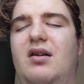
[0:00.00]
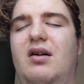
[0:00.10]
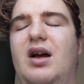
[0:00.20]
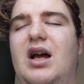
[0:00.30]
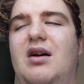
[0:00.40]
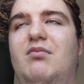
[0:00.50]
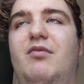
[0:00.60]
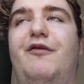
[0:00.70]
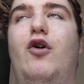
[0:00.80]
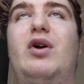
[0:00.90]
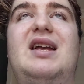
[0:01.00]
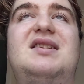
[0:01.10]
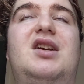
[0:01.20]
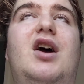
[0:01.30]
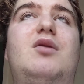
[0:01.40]
4
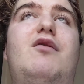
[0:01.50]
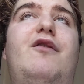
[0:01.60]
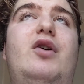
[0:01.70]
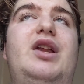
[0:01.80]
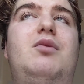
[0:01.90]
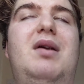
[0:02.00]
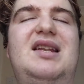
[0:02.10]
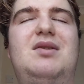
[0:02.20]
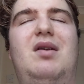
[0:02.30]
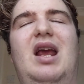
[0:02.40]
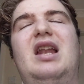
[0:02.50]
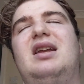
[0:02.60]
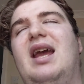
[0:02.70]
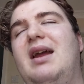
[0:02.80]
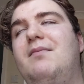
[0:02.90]
years ago before you meet him in the
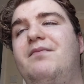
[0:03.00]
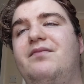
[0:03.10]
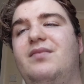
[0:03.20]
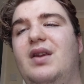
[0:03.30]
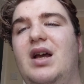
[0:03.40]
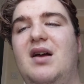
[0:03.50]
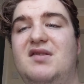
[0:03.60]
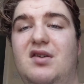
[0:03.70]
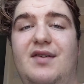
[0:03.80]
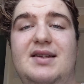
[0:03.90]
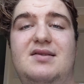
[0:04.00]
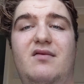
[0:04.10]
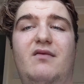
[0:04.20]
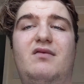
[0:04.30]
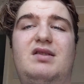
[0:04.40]
game, and so there's
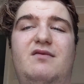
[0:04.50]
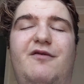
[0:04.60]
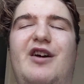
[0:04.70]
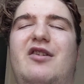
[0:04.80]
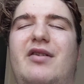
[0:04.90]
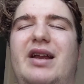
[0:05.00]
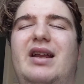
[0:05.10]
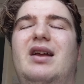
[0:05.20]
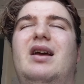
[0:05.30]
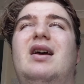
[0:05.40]
very,